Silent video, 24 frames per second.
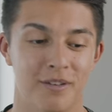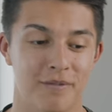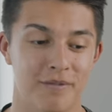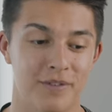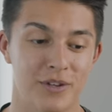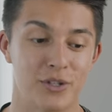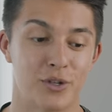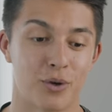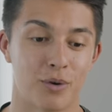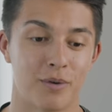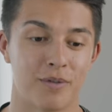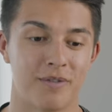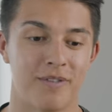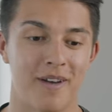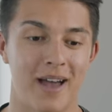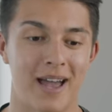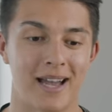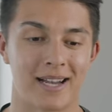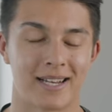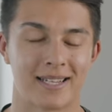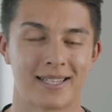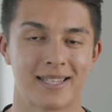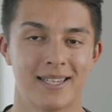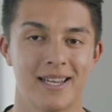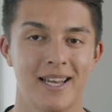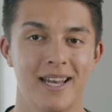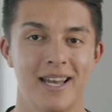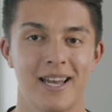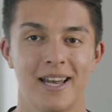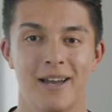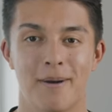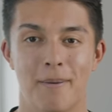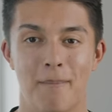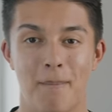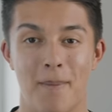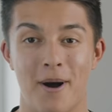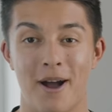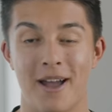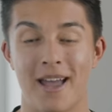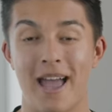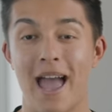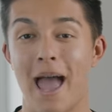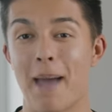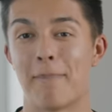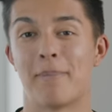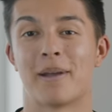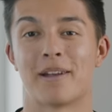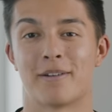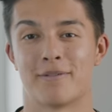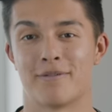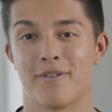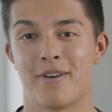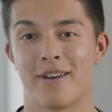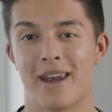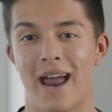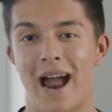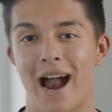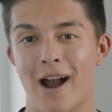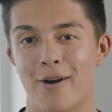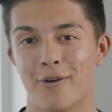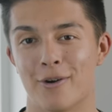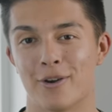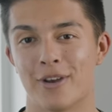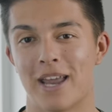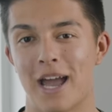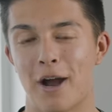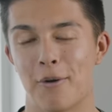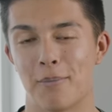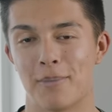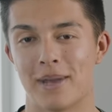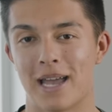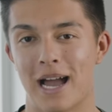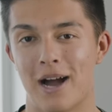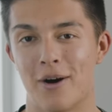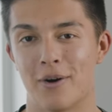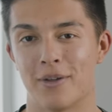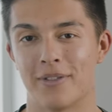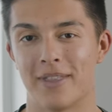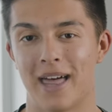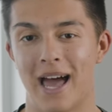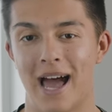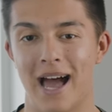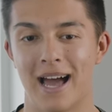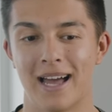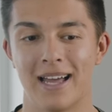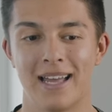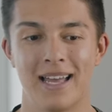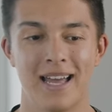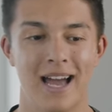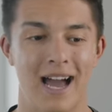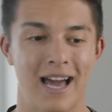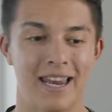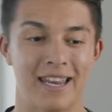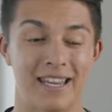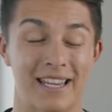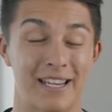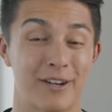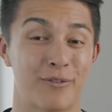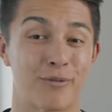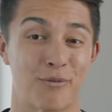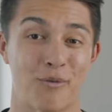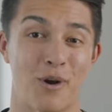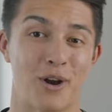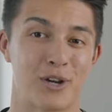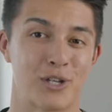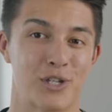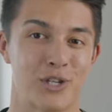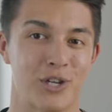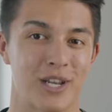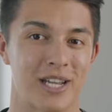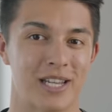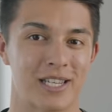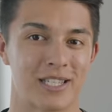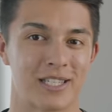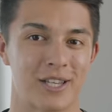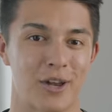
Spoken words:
the visual effects. My epic friend Aaron helped me out on that and he crushed it.